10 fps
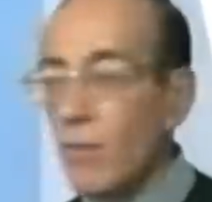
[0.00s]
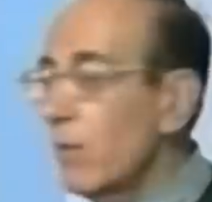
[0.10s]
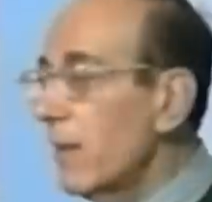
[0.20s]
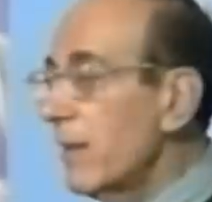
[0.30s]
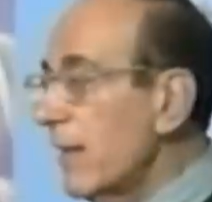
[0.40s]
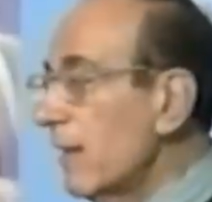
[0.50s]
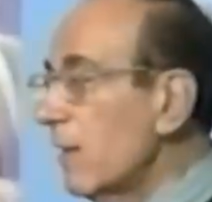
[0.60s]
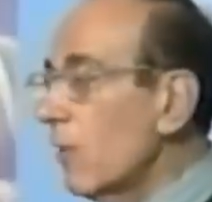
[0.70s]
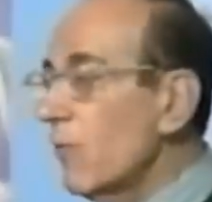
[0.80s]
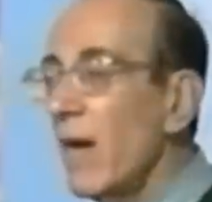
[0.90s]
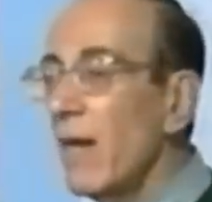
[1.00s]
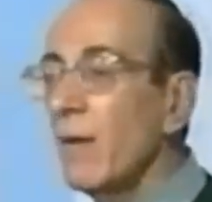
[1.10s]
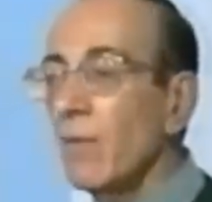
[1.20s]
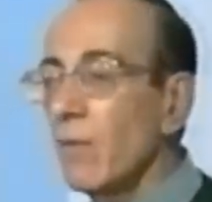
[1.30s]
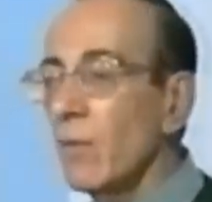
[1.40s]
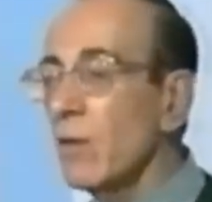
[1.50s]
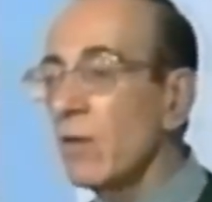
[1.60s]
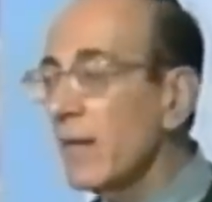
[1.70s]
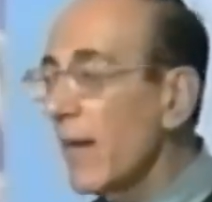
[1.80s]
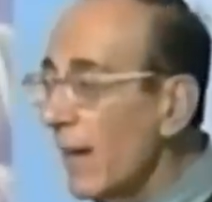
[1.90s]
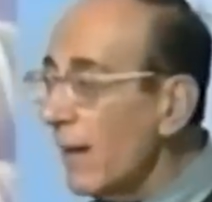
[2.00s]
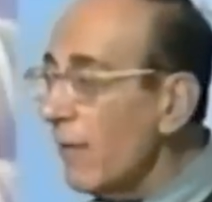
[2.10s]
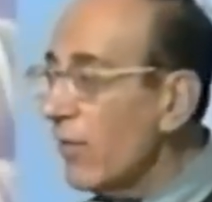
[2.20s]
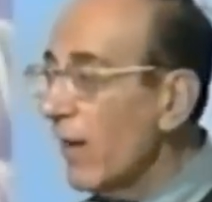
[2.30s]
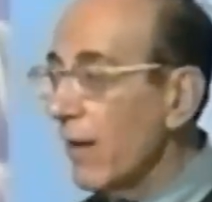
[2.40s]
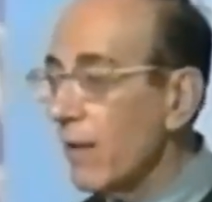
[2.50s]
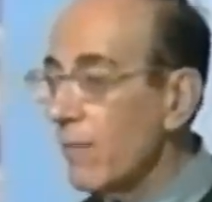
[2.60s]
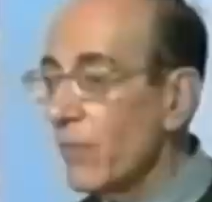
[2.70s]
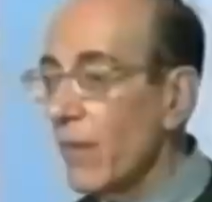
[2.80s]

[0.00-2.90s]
It, they didn't look right. It, we couldn't get anything.